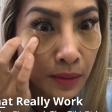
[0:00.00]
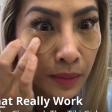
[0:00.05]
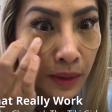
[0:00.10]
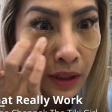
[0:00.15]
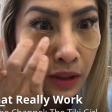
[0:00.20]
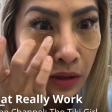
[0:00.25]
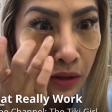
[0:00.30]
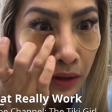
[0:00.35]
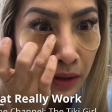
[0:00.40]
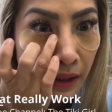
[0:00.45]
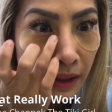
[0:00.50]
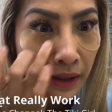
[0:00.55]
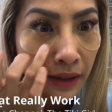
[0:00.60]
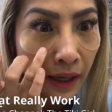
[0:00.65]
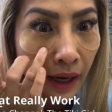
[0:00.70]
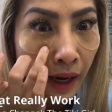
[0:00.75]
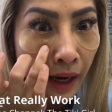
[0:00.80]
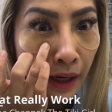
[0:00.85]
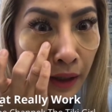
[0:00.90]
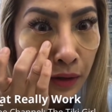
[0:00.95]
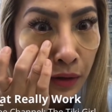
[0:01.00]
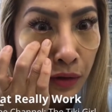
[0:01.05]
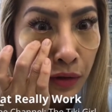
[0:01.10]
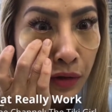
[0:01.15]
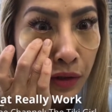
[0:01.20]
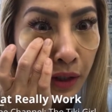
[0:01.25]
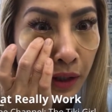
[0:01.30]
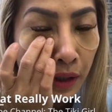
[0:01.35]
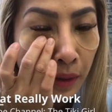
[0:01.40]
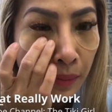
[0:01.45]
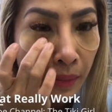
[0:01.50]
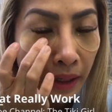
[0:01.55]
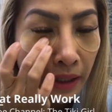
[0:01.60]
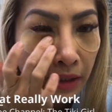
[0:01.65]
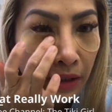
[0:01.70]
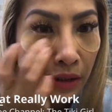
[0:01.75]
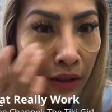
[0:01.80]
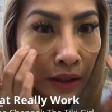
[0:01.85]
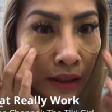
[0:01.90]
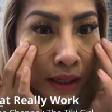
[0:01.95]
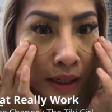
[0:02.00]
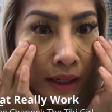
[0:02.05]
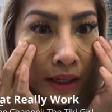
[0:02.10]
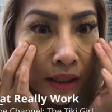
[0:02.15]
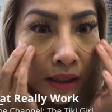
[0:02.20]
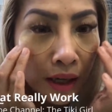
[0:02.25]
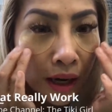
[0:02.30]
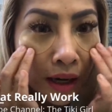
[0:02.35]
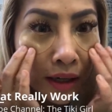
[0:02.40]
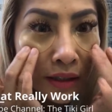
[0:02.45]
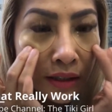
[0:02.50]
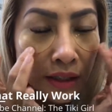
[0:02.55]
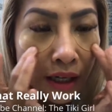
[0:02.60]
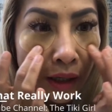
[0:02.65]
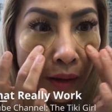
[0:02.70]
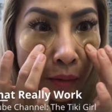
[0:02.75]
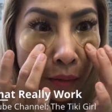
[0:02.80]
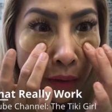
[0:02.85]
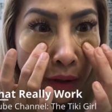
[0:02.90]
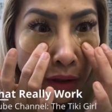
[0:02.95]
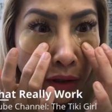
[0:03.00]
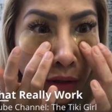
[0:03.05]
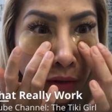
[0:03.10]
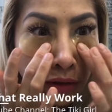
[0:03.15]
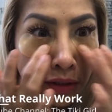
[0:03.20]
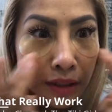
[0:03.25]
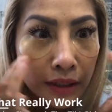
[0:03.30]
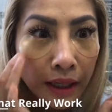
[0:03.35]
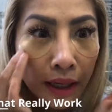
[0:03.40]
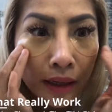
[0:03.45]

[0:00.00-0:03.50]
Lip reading: sure that the hydrogel makes good contact with your skin.